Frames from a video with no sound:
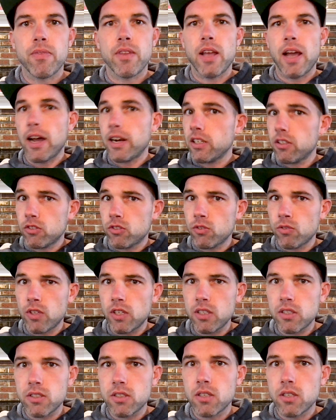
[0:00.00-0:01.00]
How do you do
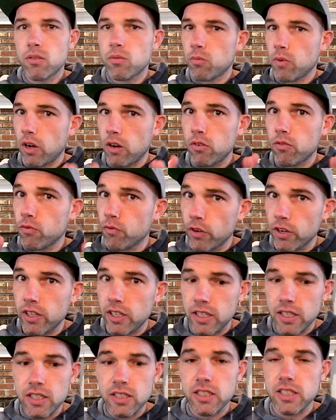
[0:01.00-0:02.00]
this? Well,
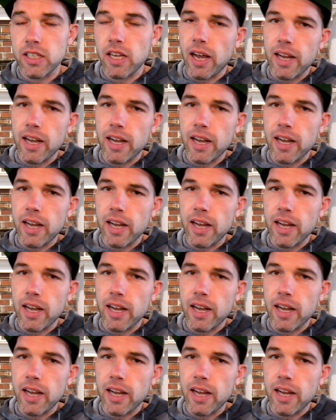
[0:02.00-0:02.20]
really easy.